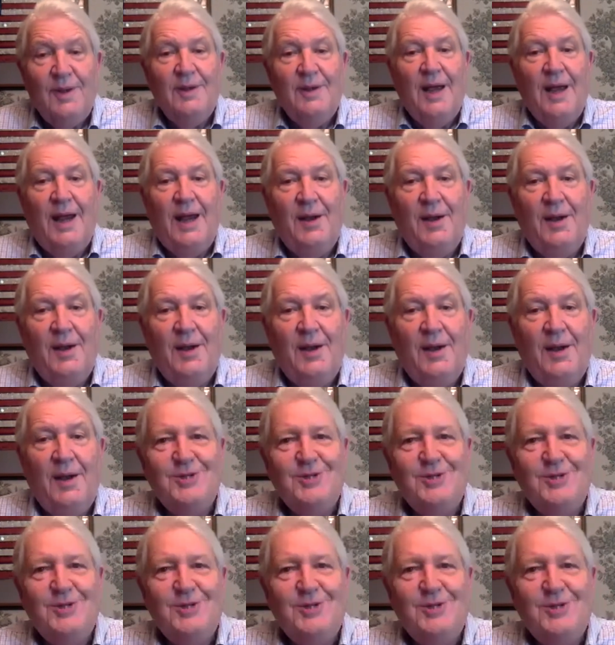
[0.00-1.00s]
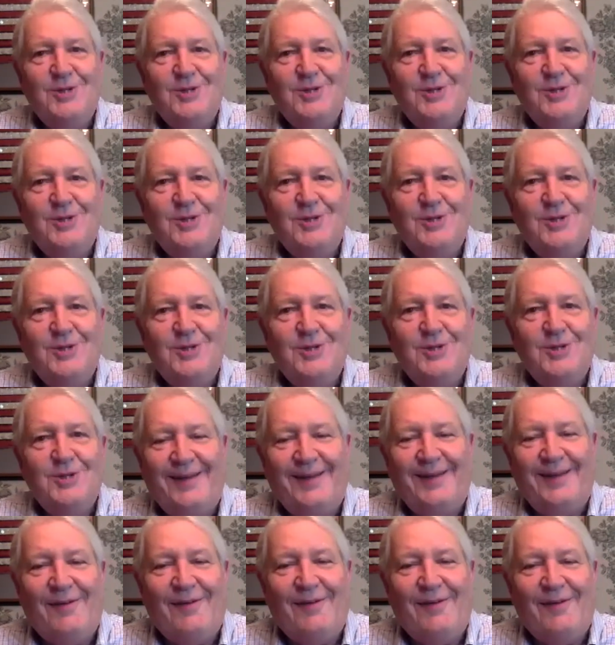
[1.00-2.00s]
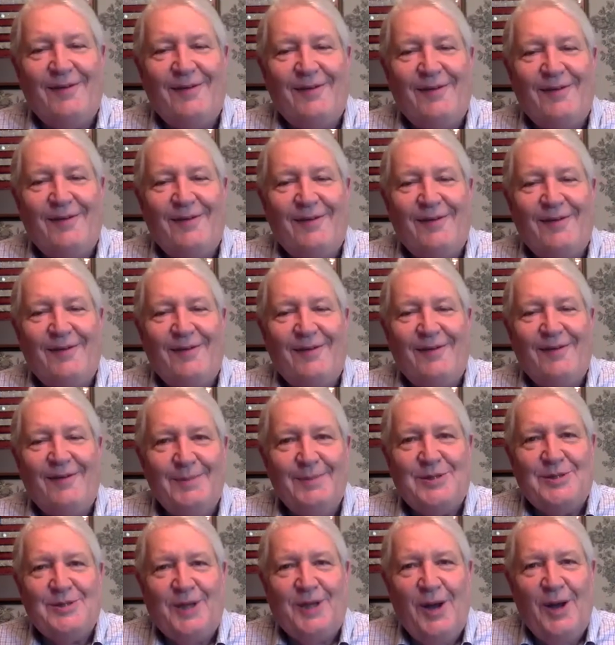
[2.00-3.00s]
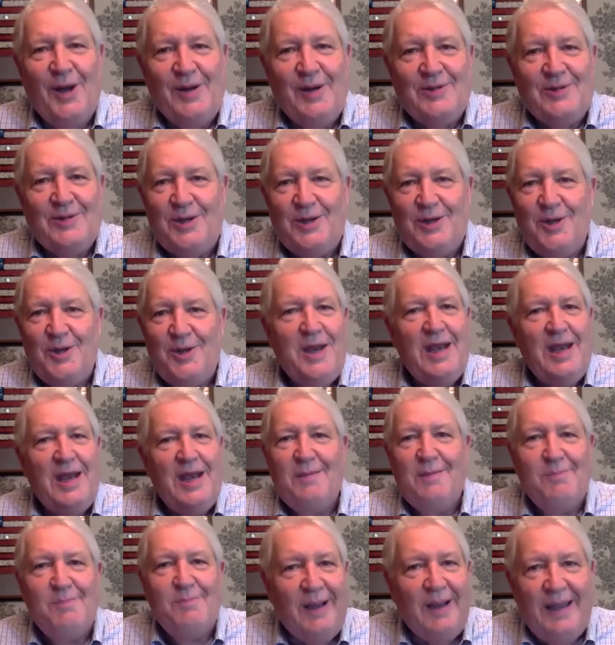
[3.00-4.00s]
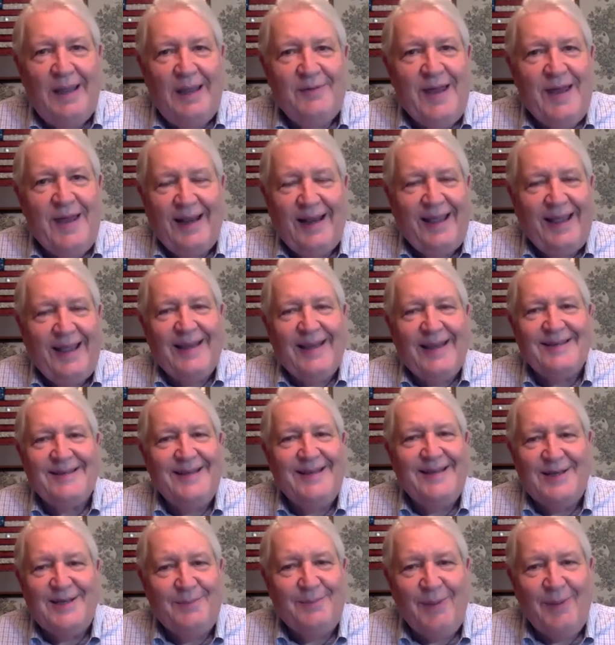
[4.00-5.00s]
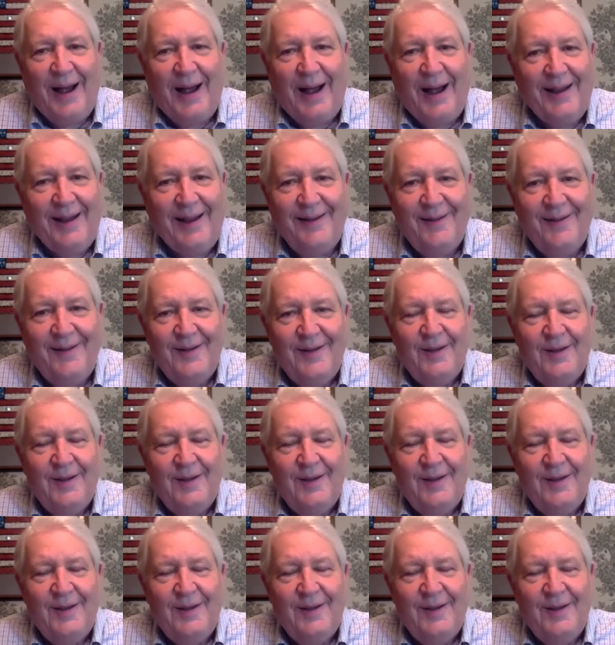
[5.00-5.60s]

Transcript: and a, uh, a uh, journalist covering the case there in Muskogee said, "You didn't even believe in that case, did you, Mike?"